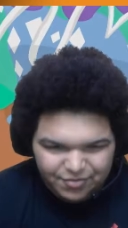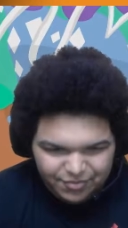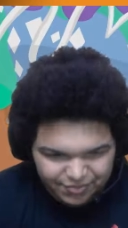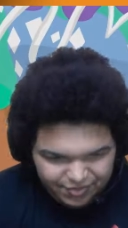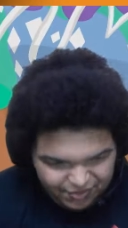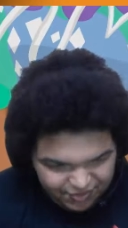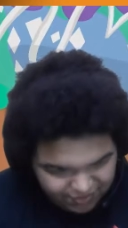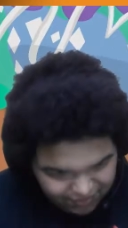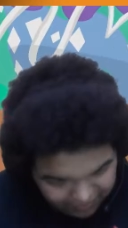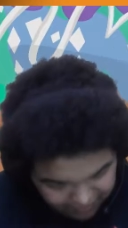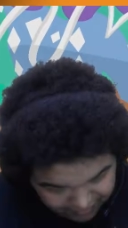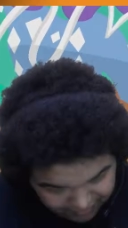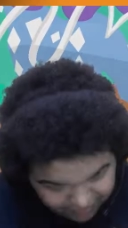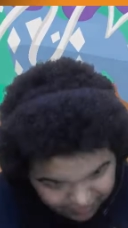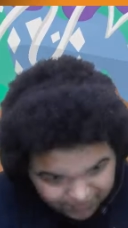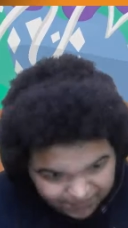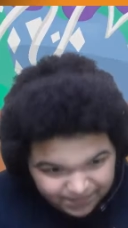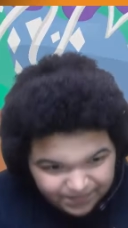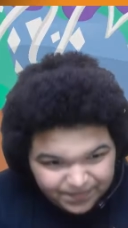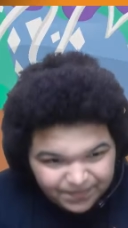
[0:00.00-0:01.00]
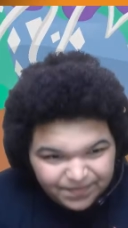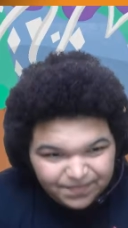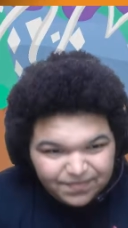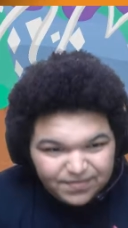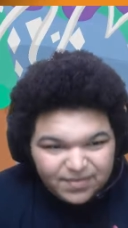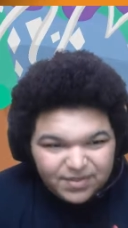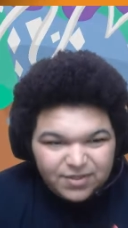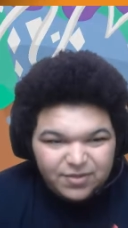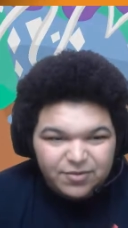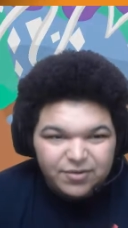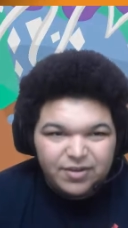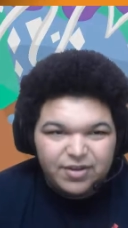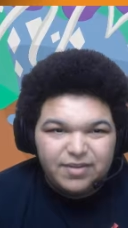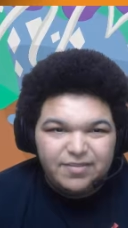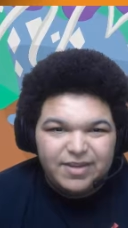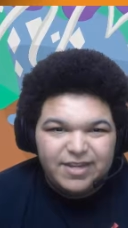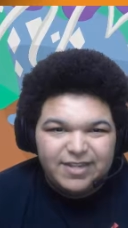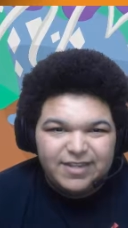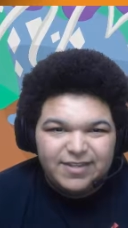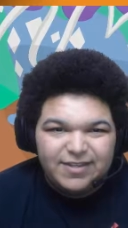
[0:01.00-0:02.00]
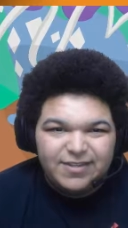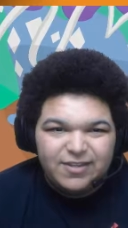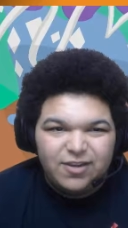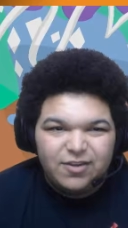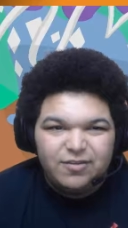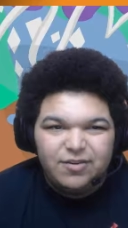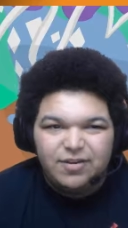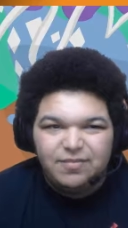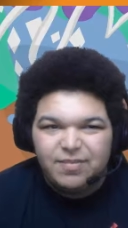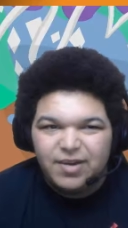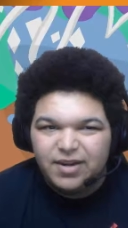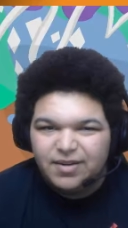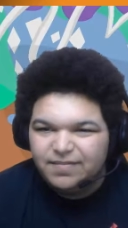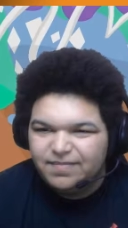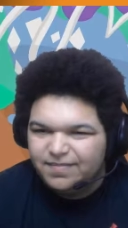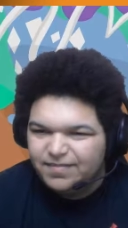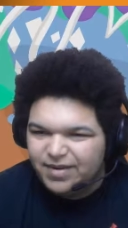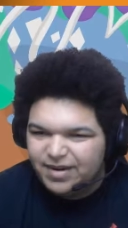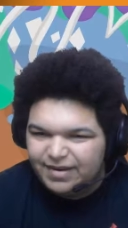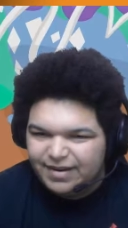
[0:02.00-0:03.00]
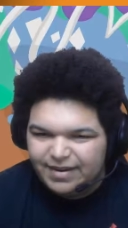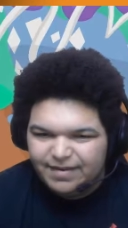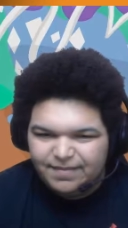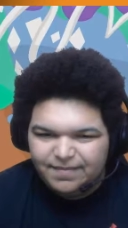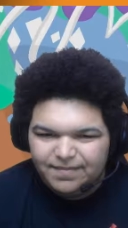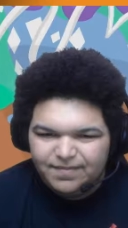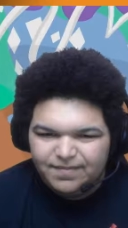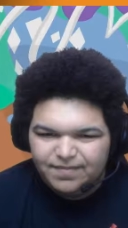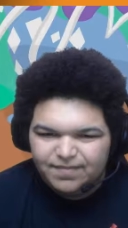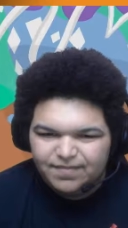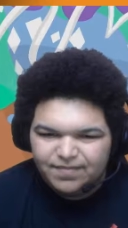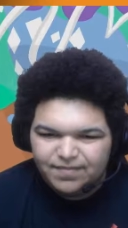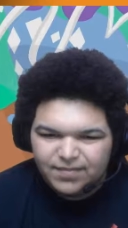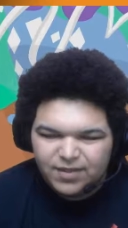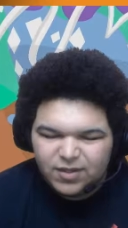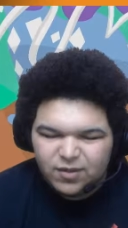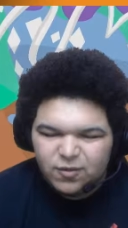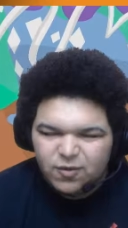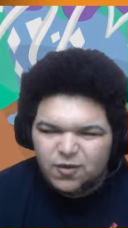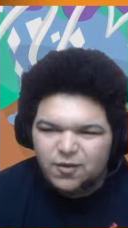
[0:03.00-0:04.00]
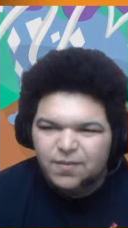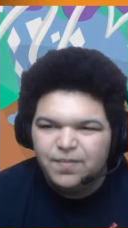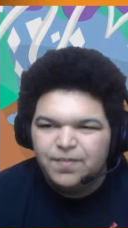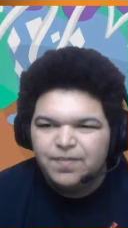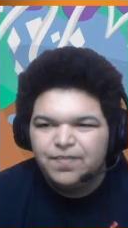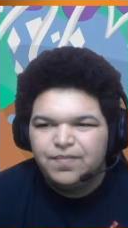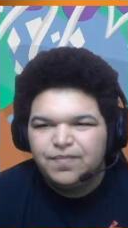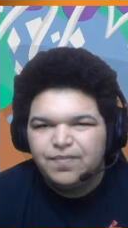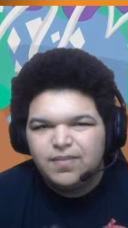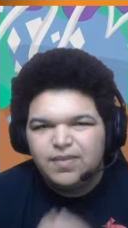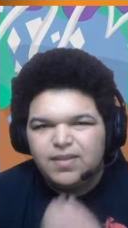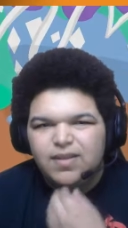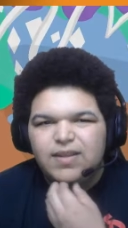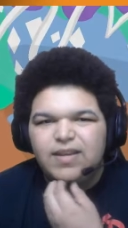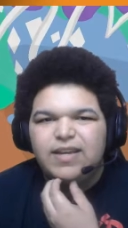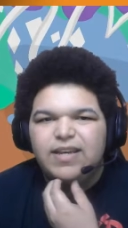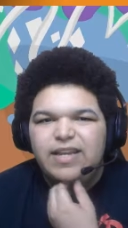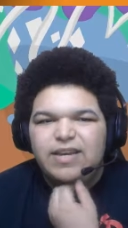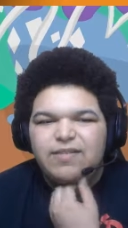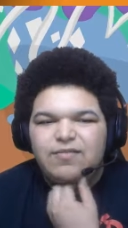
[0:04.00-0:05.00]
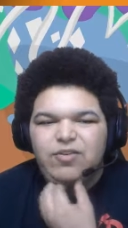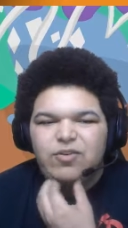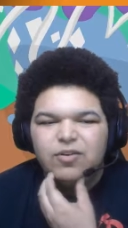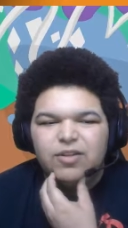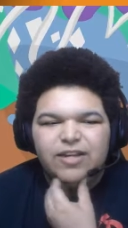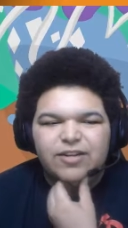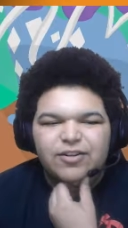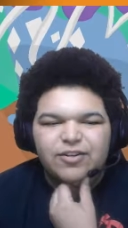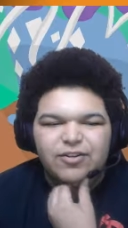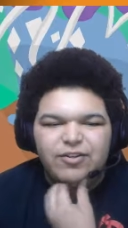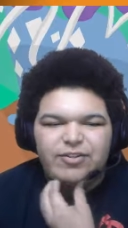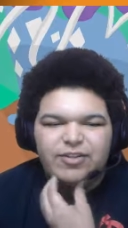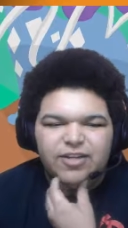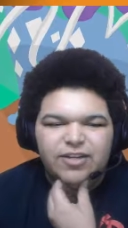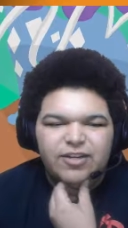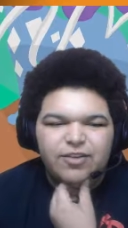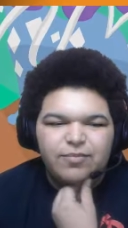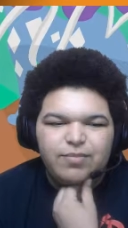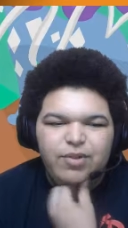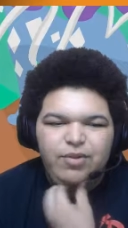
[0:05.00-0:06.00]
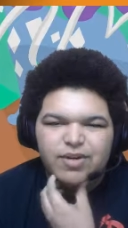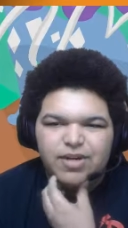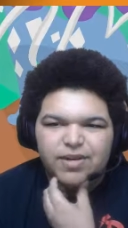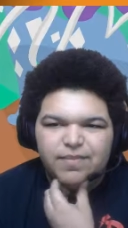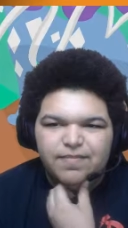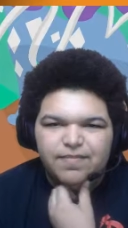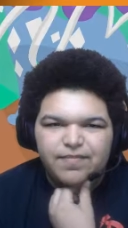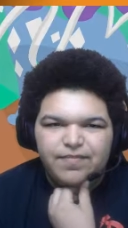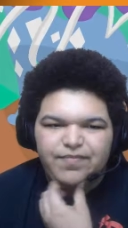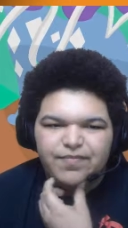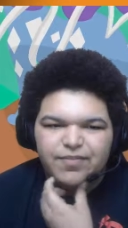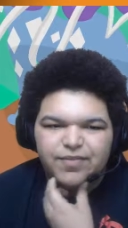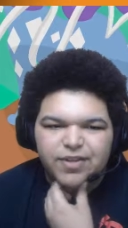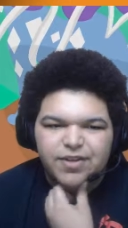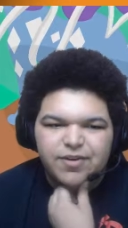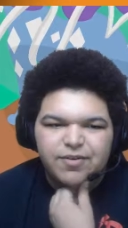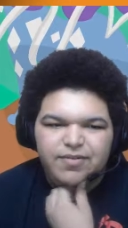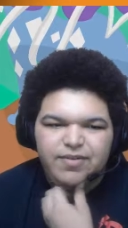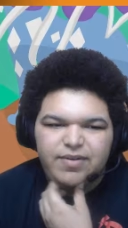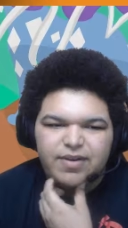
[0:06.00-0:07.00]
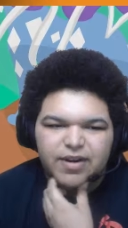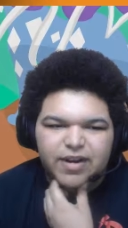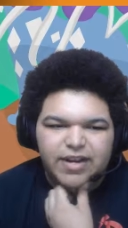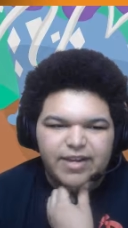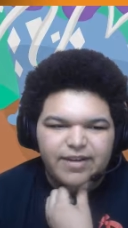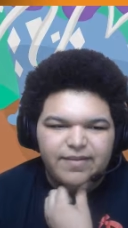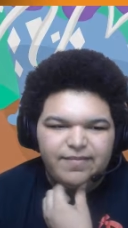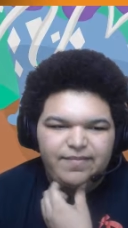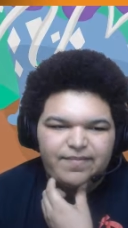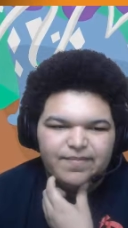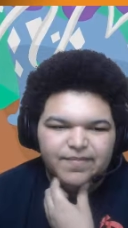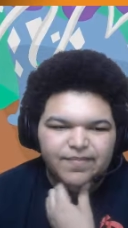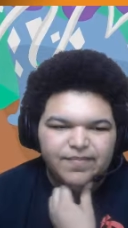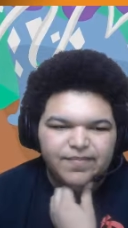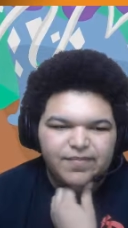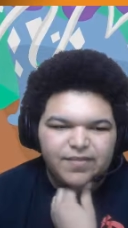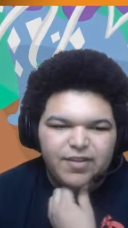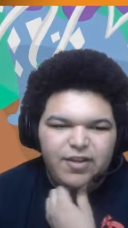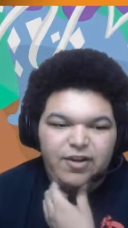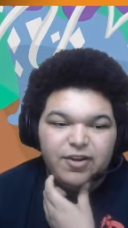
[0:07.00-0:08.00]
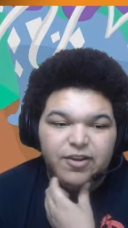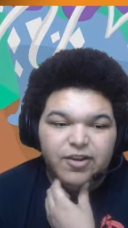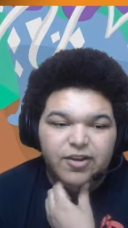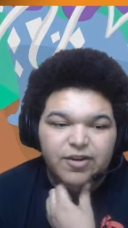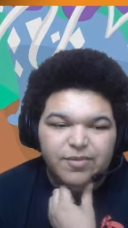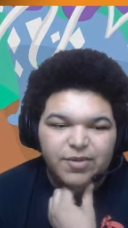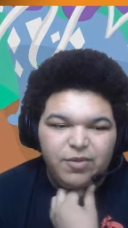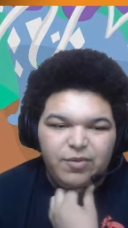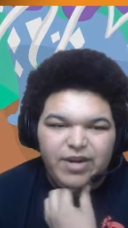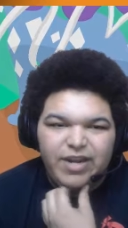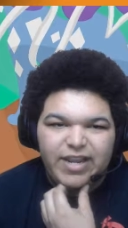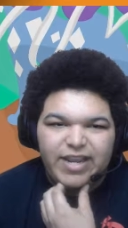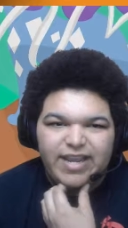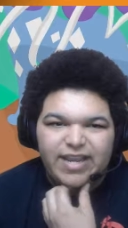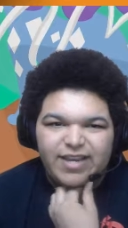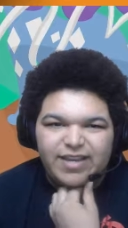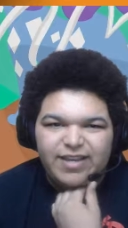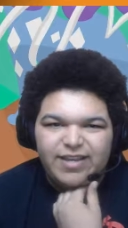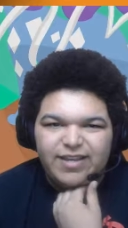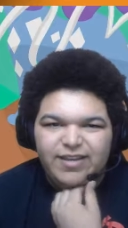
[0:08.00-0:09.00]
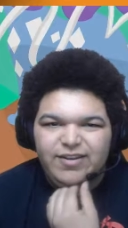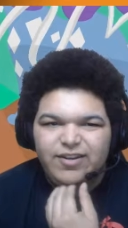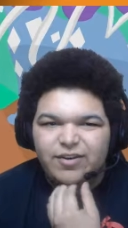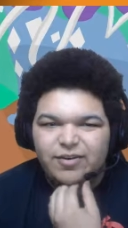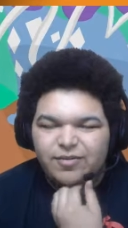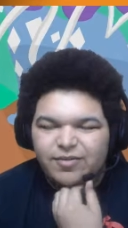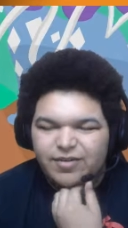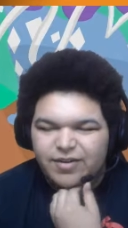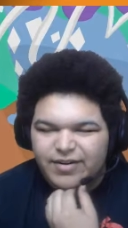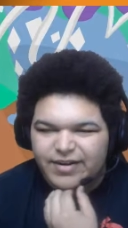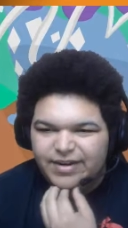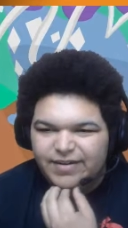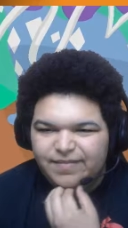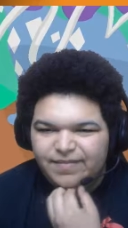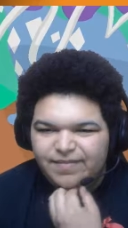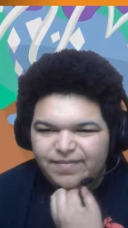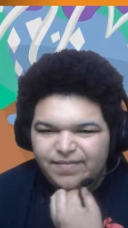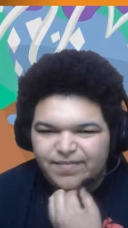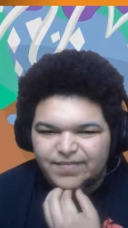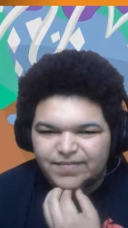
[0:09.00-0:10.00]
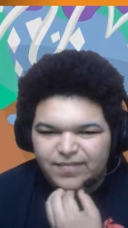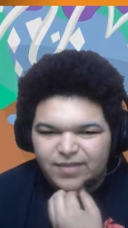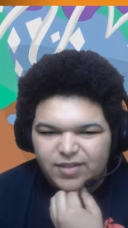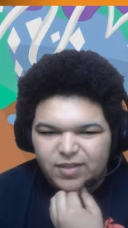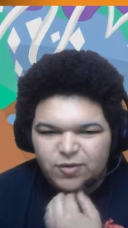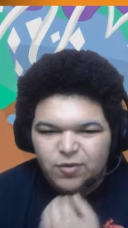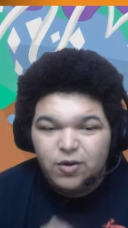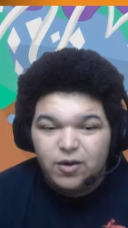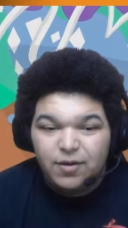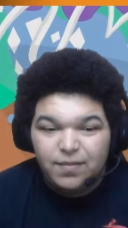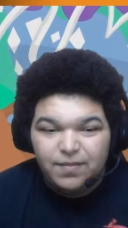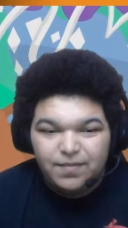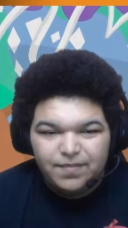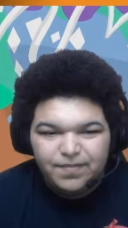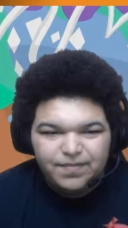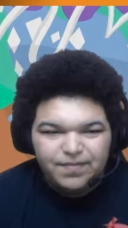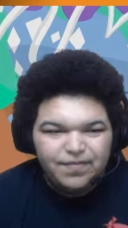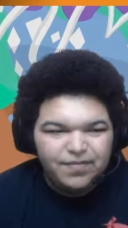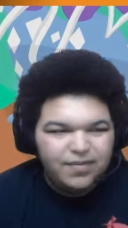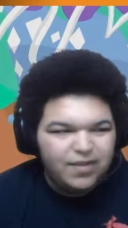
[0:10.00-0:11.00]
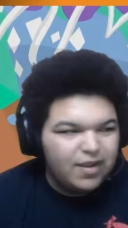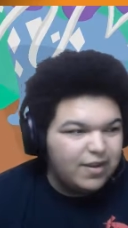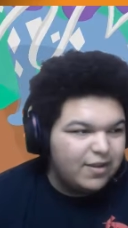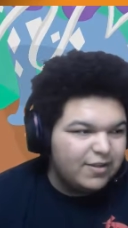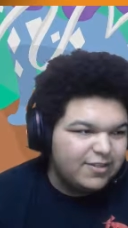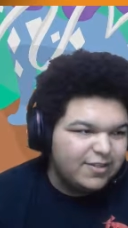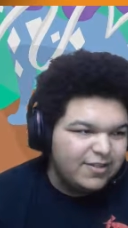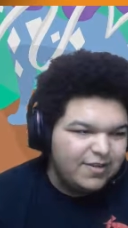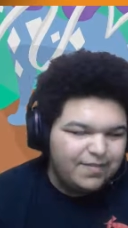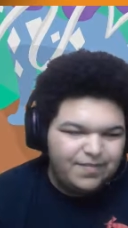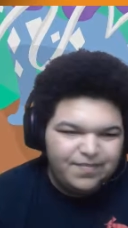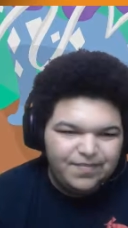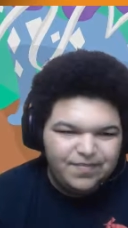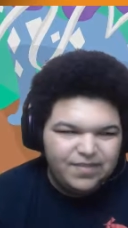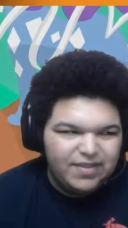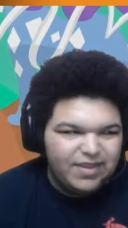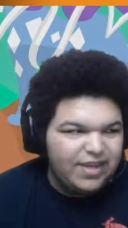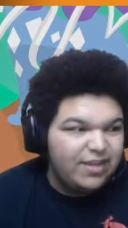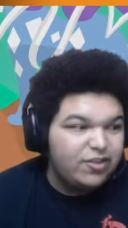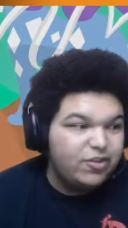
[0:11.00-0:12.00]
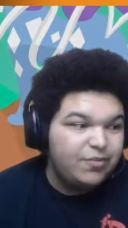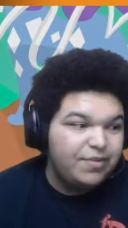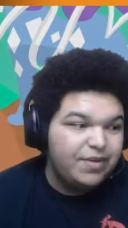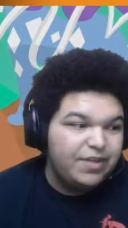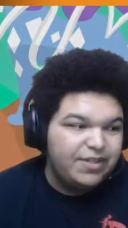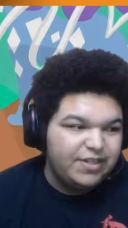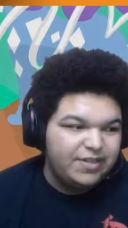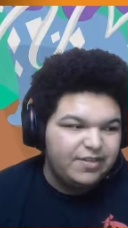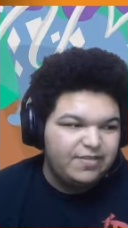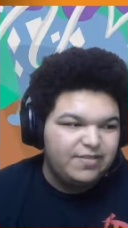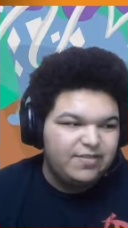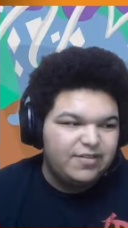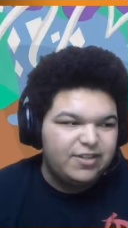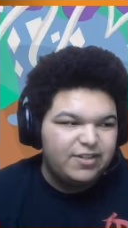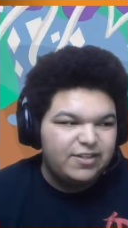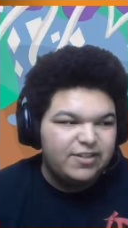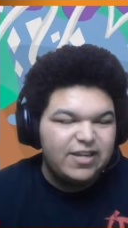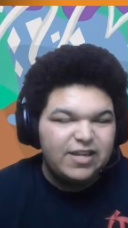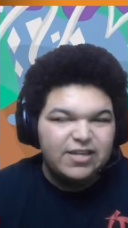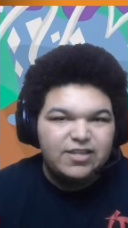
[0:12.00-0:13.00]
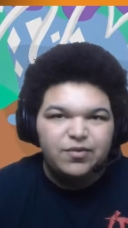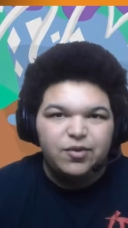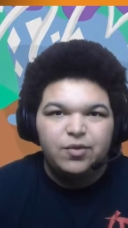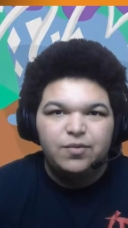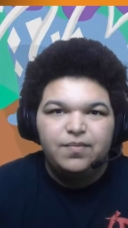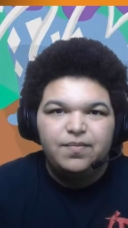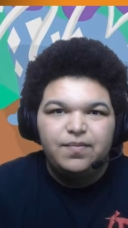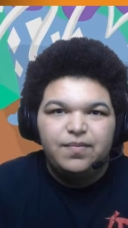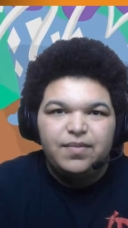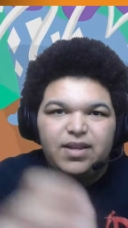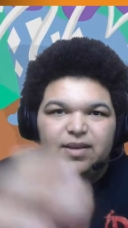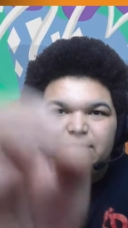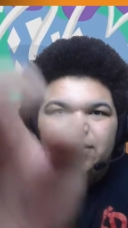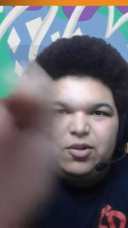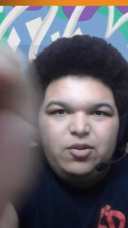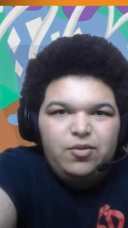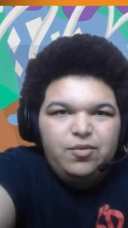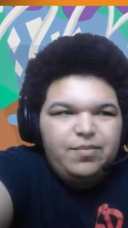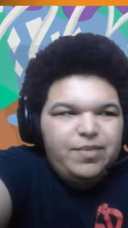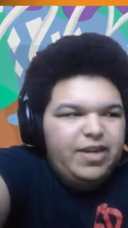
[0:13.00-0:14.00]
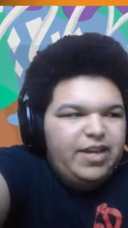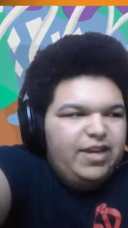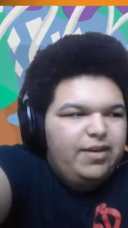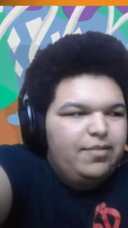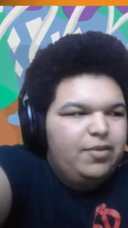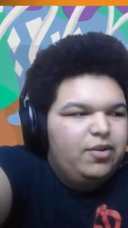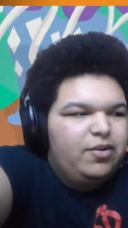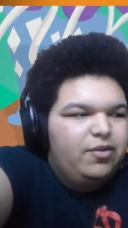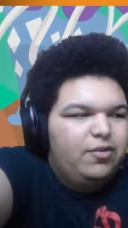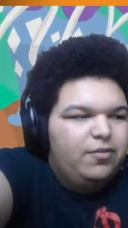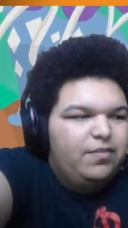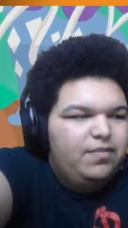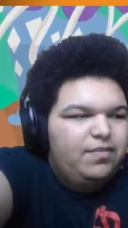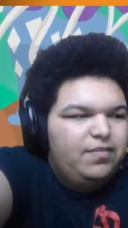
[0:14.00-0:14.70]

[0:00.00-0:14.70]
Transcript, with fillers: Oh, you, you are gonna make this. Oh, never mind. All right, cool. And you have two electrodes. Can you blow up? No. All right. Are you gonna be the one I can't hit? No, alright. Cool. Awesome. Cancer region. Successful. I'm gonna lower my camera.